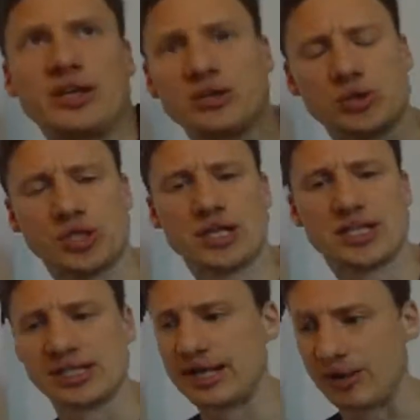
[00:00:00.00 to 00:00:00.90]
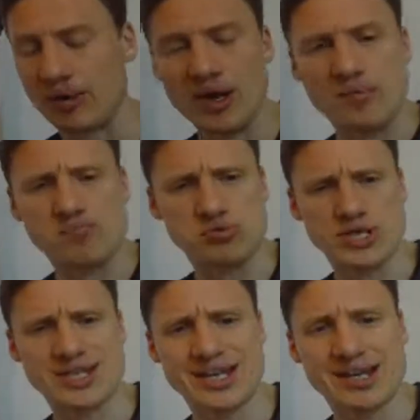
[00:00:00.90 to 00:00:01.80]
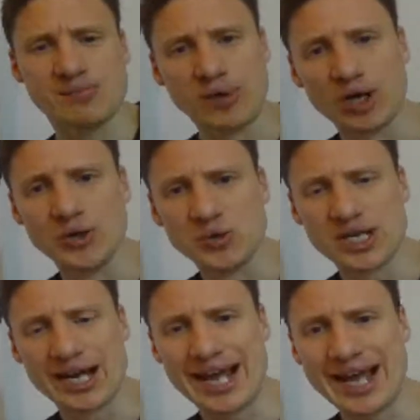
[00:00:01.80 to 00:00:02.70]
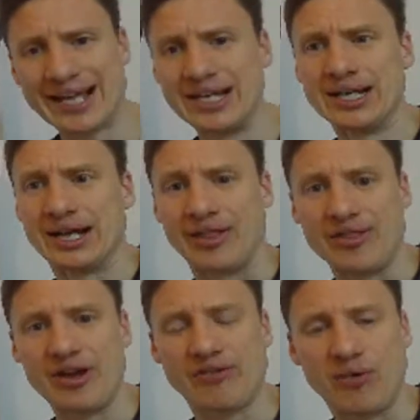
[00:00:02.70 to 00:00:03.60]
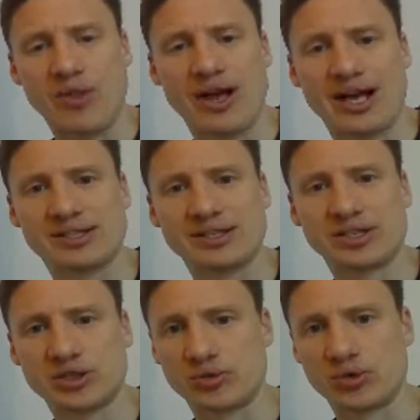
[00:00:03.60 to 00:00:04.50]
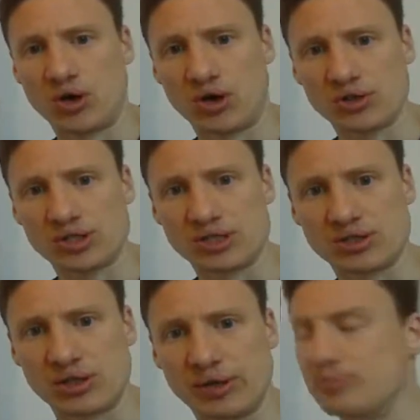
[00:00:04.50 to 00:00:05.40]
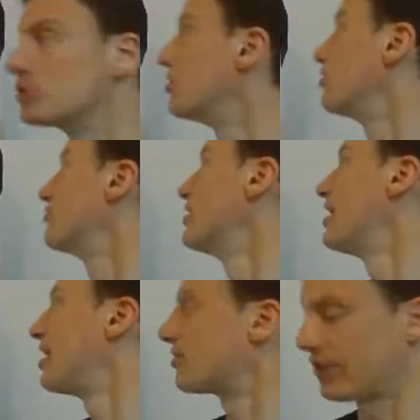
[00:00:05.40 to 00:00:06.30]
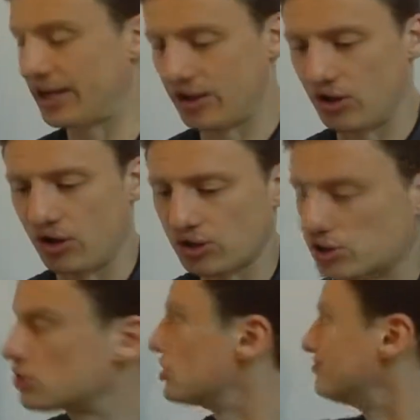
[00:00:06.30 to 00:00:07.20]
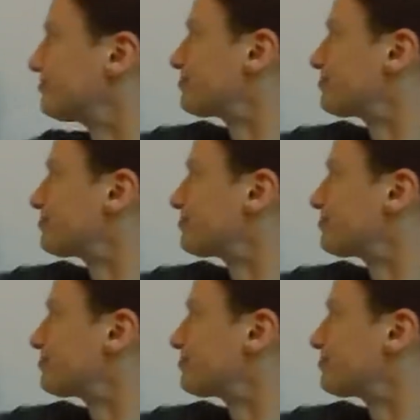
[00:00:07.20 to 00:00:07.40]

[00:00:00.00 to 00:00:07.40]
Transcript: he or she is now breathing in polluted air, and therefore that has an additional cost in terms of healthcare costs.